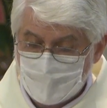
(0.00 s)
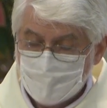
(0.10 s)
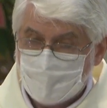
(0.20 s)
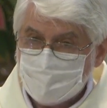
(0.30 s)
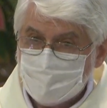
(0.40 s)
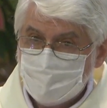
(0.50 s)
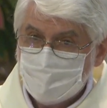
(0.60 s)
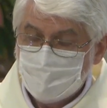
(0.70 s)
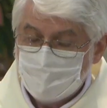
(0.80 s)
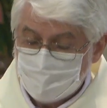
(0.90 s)

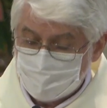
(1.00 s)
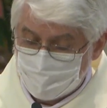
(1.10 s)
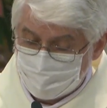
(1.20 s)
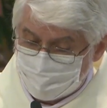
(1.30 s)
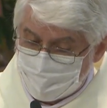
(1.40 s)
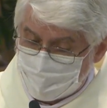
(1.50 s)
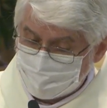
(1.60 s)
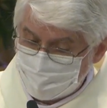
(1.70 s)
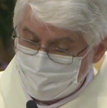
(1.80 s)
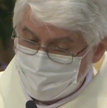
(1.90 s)
But the
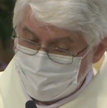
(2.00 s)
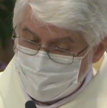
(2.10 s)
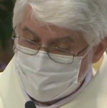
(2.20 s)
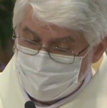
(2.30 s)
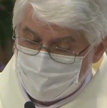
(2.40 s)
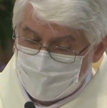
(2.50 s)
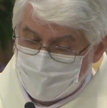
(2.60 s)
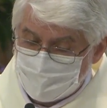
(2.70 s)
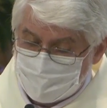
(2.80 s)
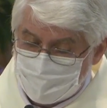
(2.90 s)
fact is
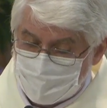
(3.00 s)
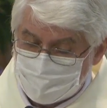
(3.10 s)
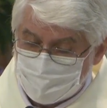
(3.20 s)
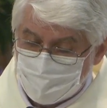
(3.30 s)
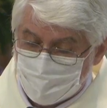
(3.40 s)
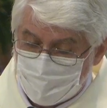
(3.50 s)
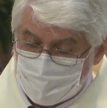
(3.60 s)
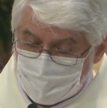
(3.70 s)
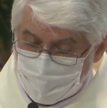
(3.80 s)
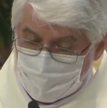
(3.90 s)
that we
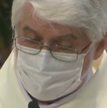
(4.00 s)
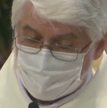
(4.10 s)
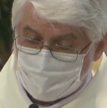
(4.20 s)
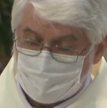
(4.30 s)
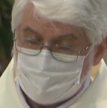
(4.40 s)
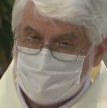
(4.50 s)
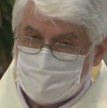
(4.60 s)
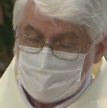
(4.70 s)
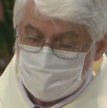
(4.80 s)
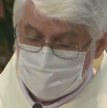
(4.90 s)
carry
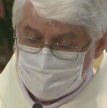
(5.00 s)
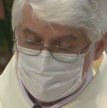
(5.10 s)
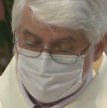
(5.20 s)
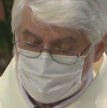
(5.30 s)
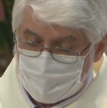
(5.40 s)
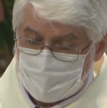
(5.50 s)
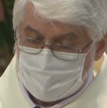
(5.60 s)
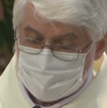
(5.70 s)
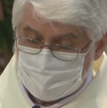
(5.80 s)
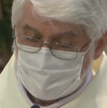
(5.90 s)
this
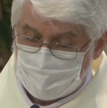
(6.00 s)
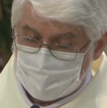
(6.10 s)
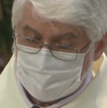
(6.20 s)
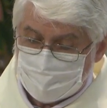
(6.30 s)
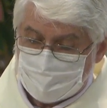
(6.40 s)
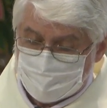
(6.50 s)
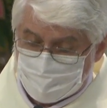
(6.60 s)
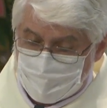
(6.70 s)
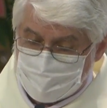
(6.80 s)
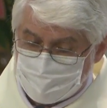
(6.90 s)
priceless
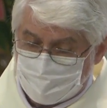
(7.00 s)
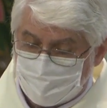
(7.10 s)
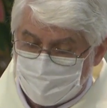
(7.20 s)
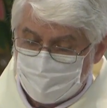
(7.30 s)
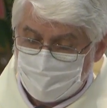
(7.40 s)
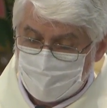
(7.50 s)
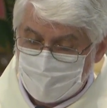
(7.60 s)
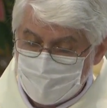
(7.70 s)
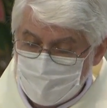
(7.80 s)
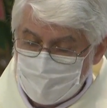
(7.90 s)
treasure
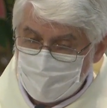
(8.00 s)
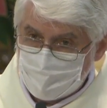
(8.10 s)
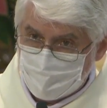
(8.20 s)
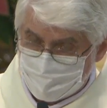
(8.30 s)
in a